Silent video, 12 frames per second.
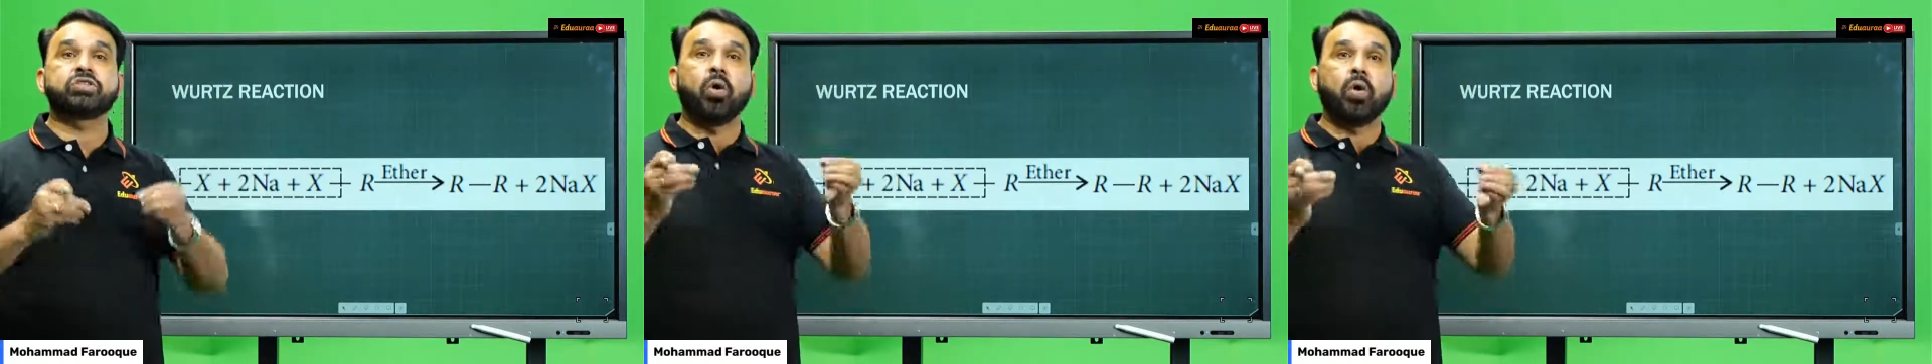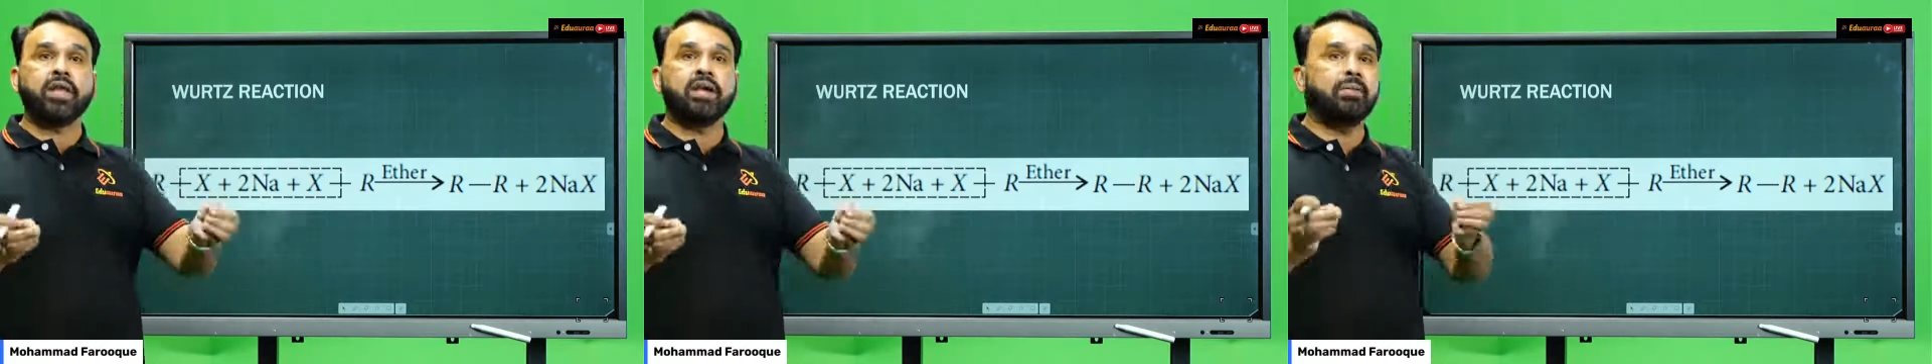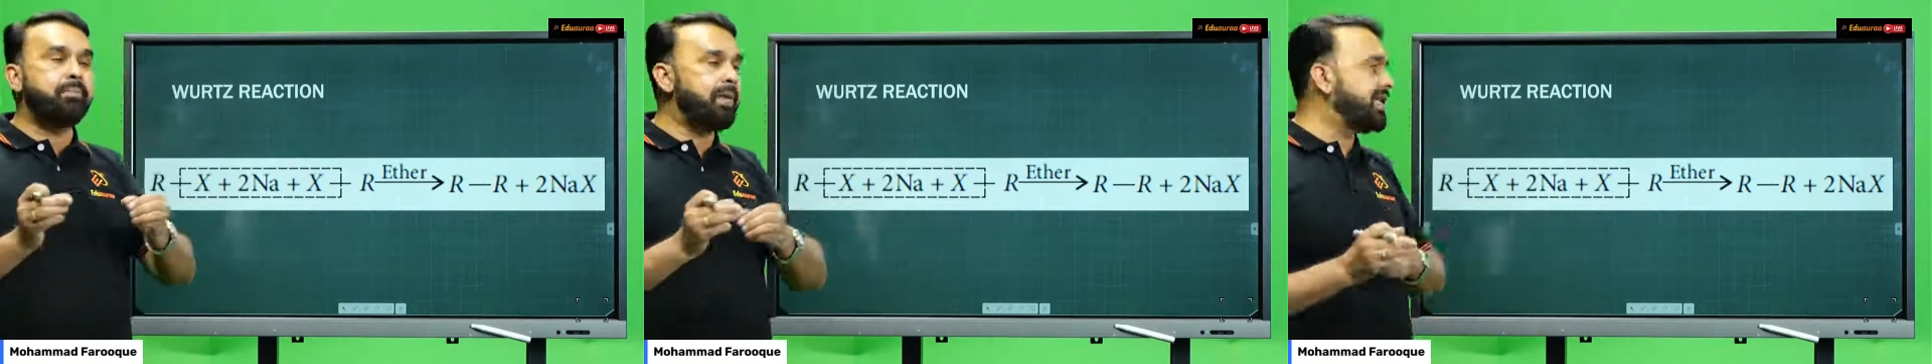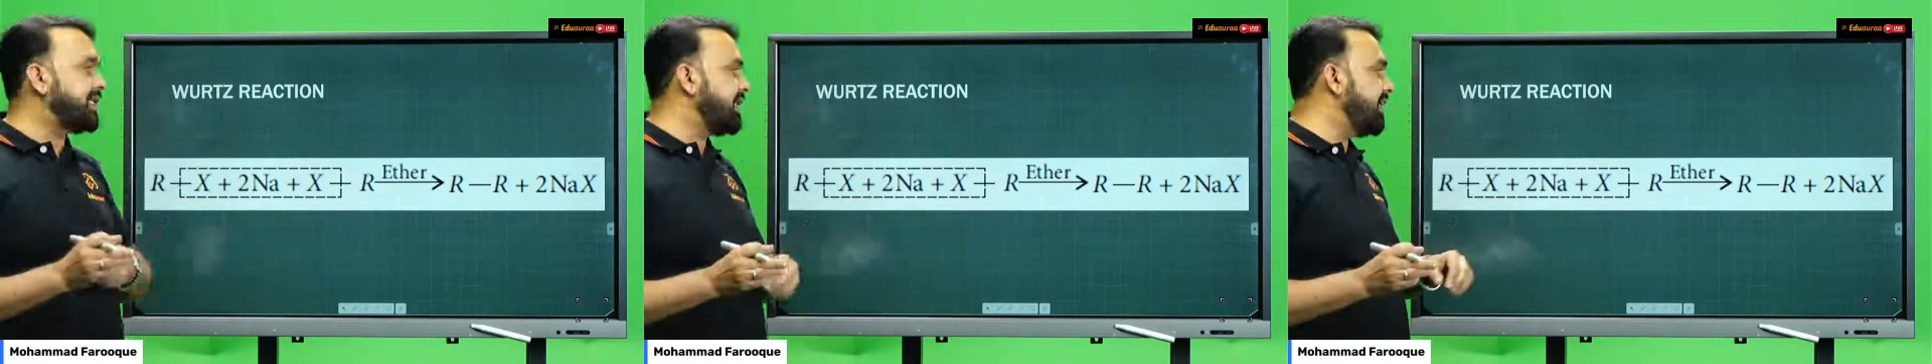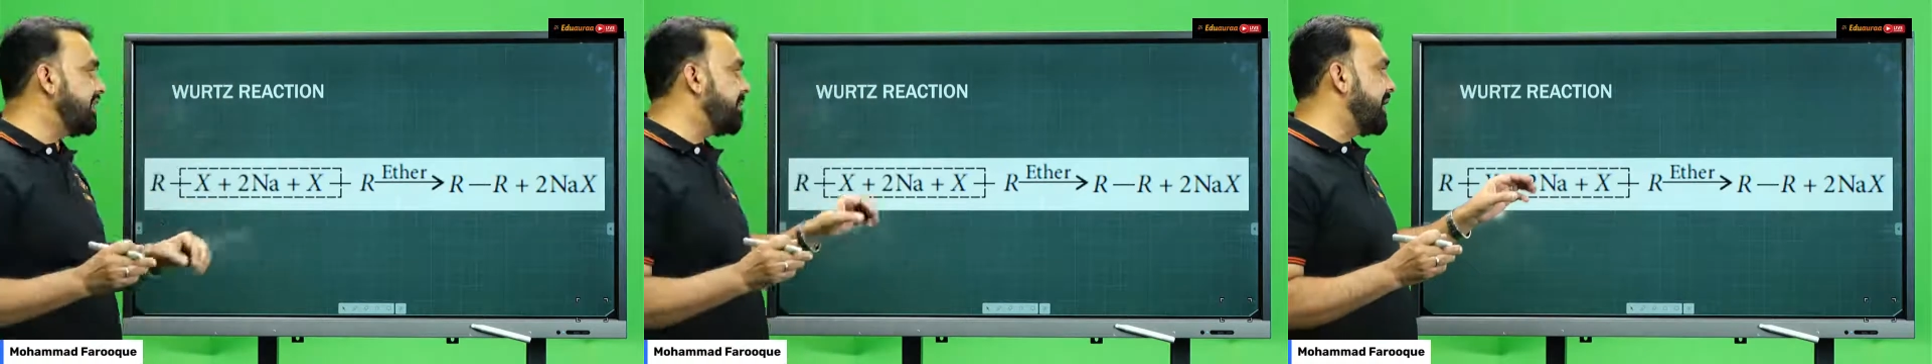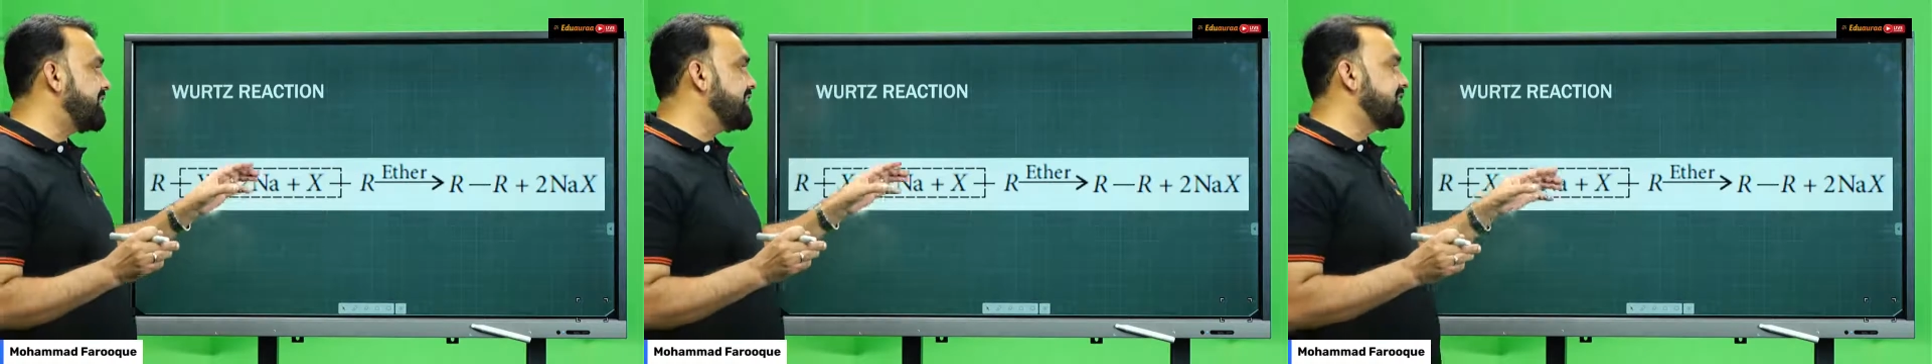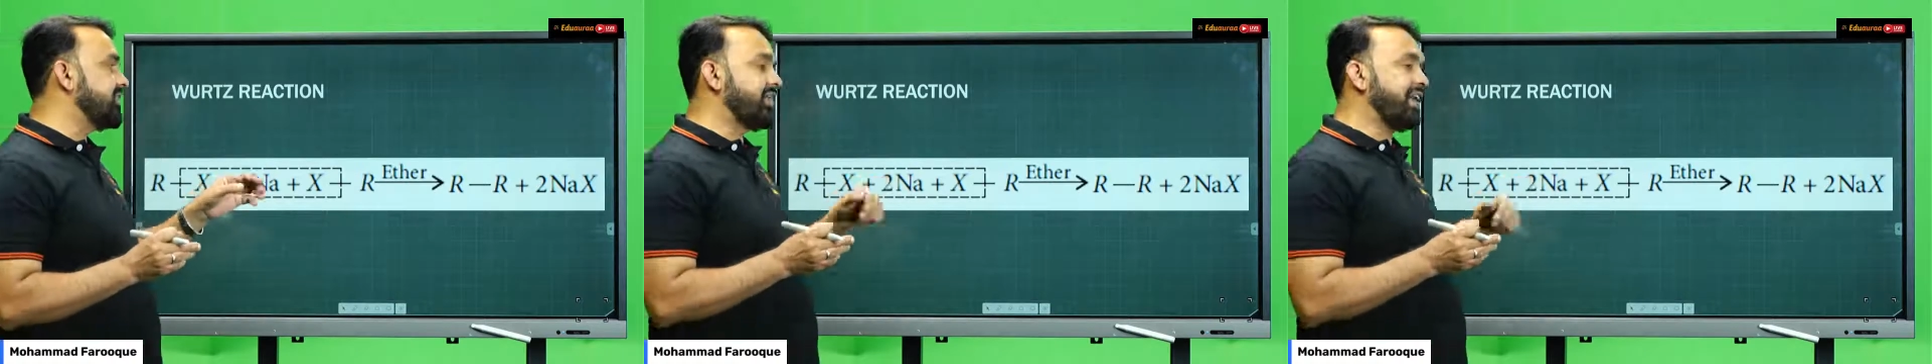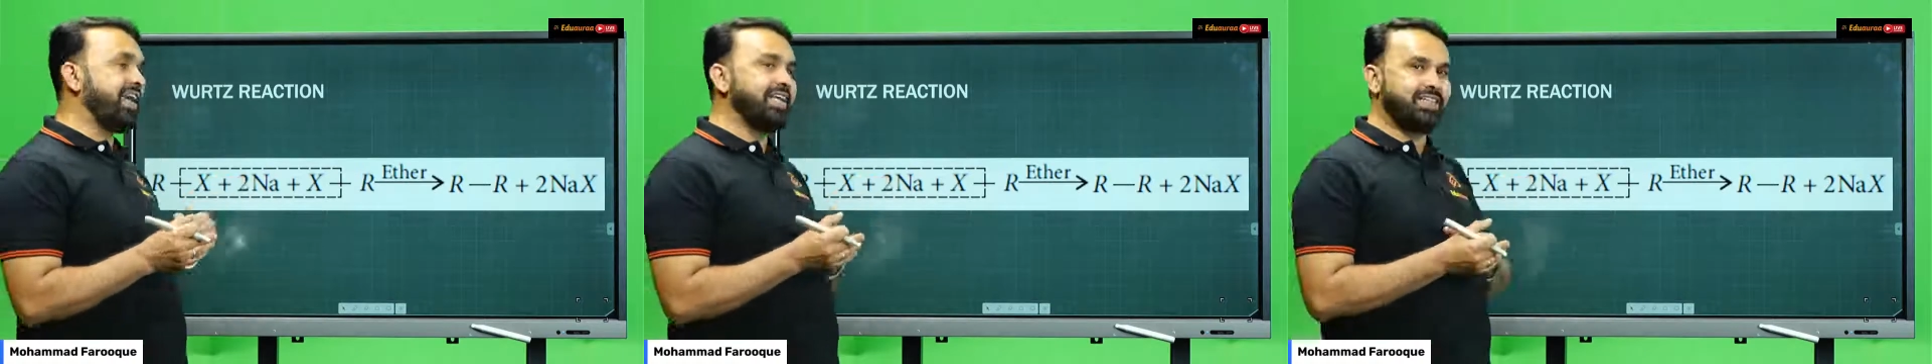sodium metal in the presence
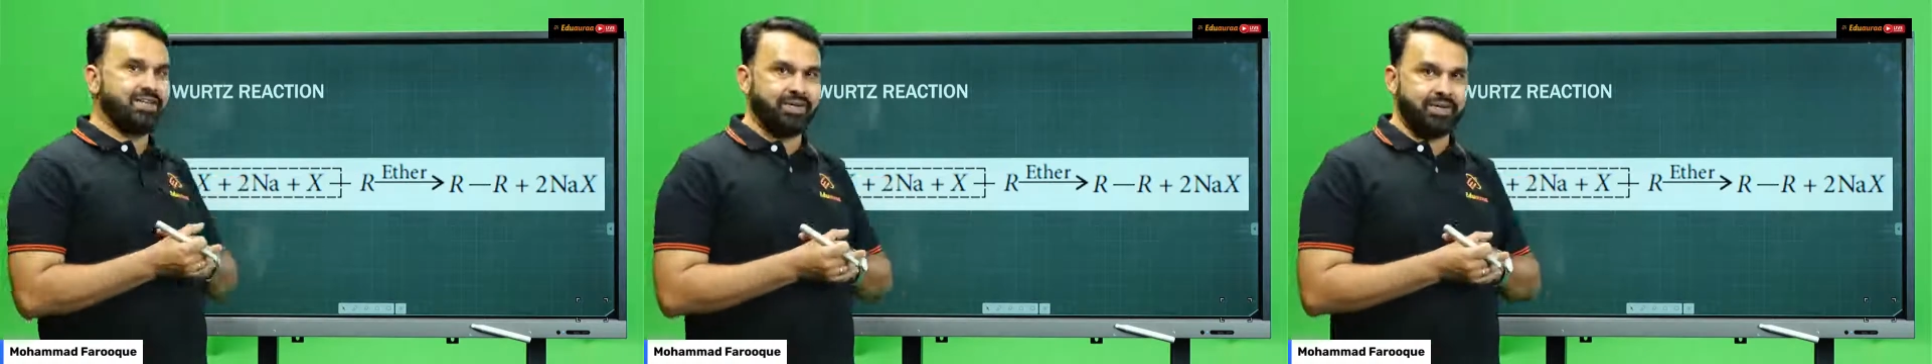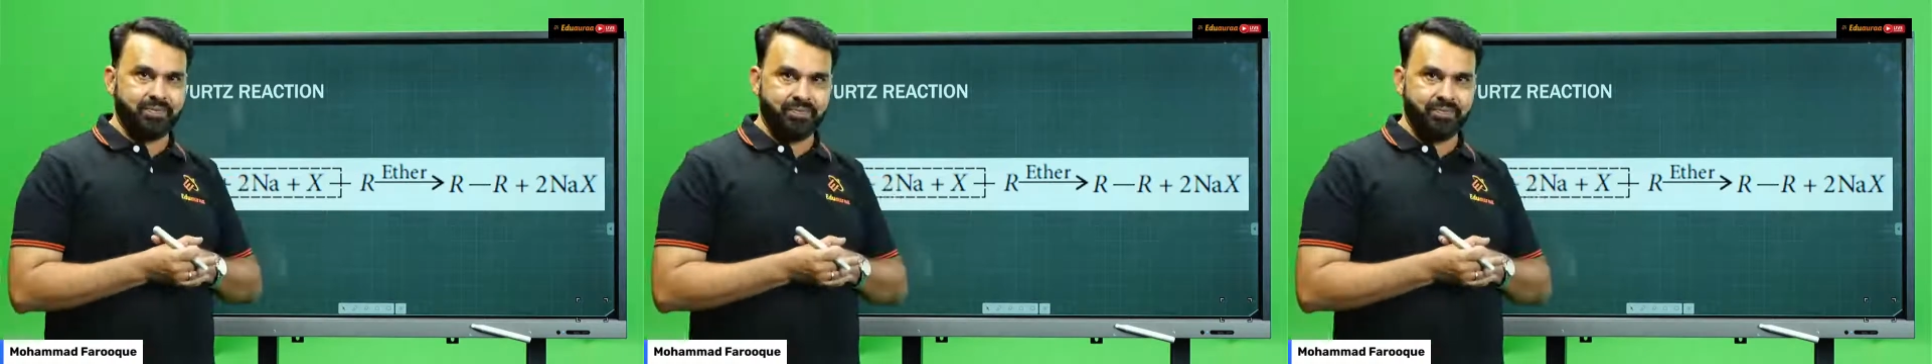of dry ether,